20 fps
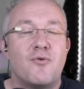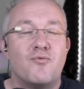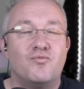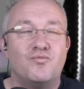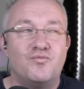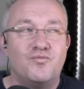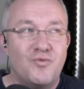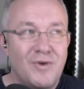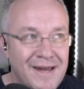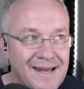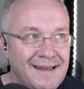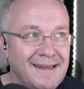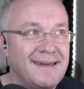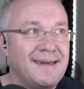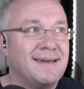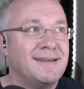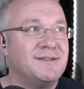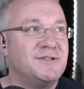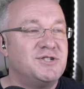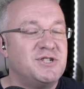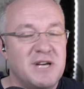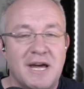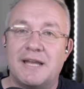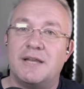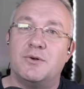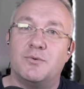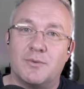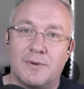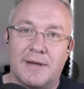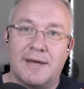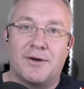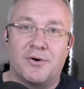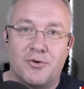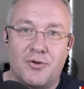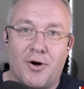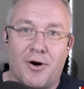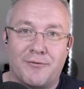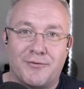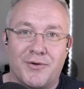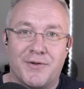Really, genuinely could
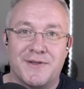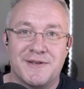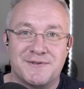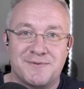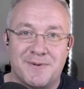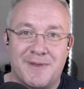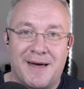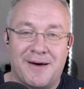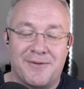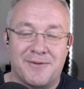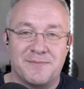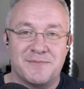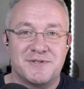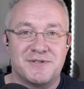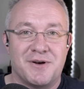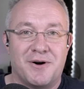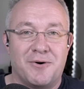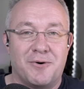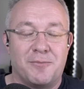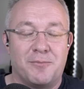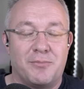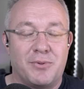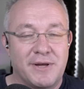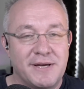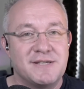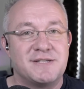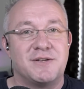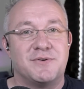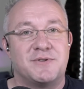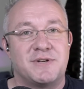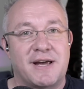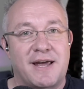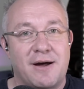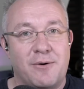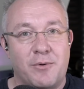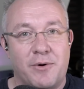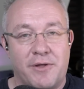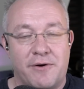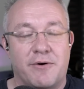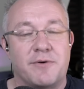not have done this without them. So please do check
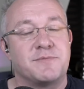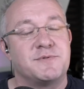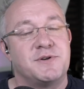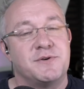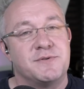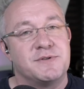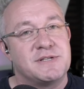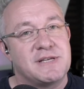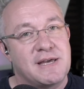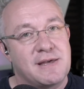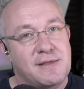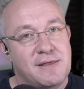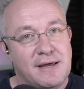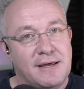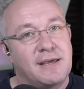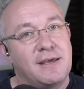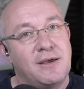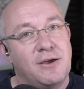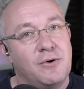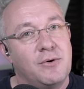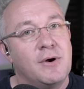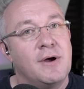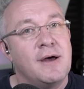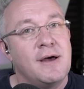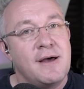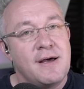out what they're up to and say thank you.